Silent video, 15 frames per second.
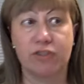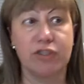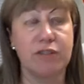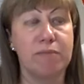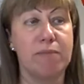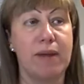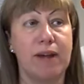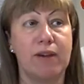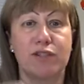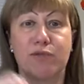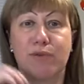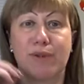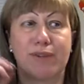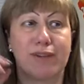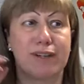She
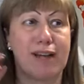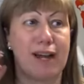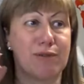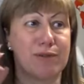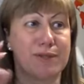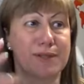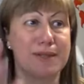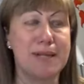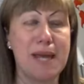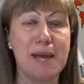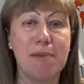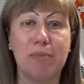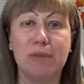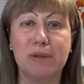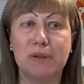marries with a guy who's
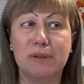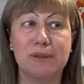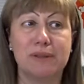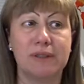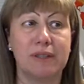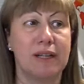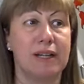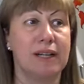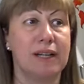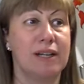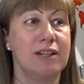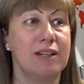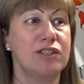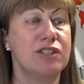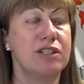gambler.
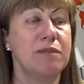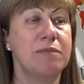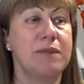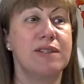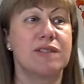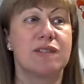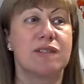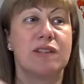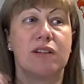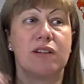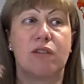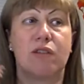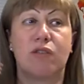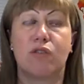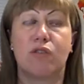She meets the
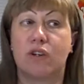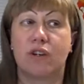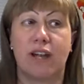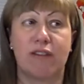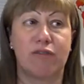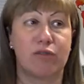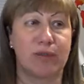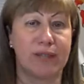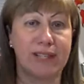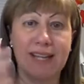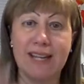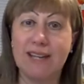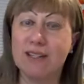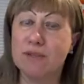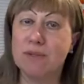love of her life who
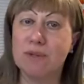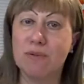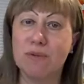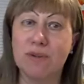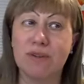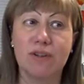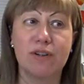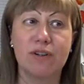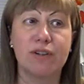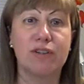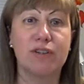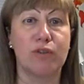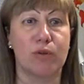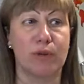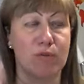can't be with her,
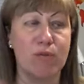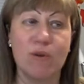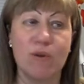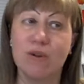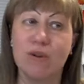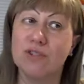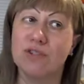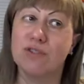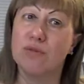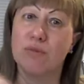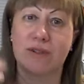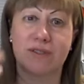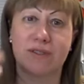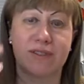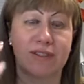though he wants to,
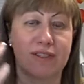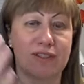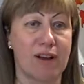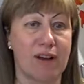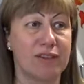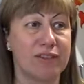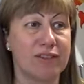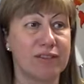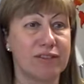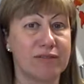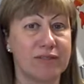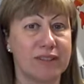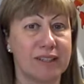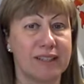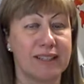but it's not
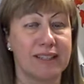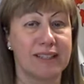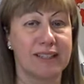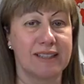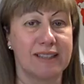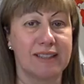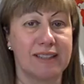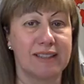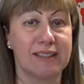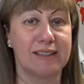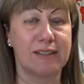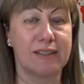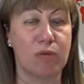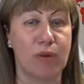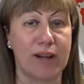
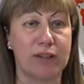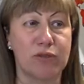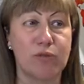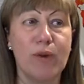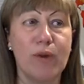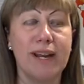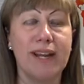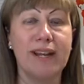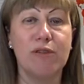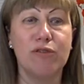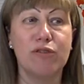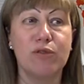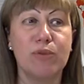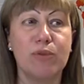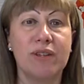the right way
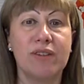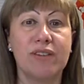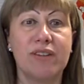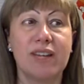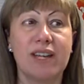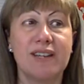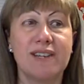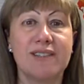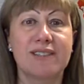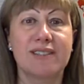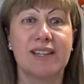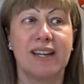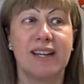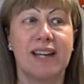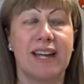of doing
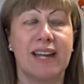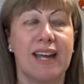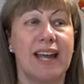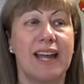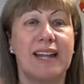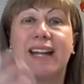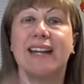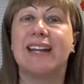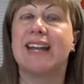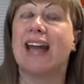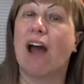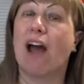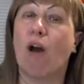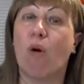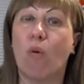things. And then
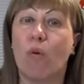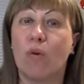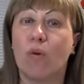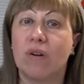now,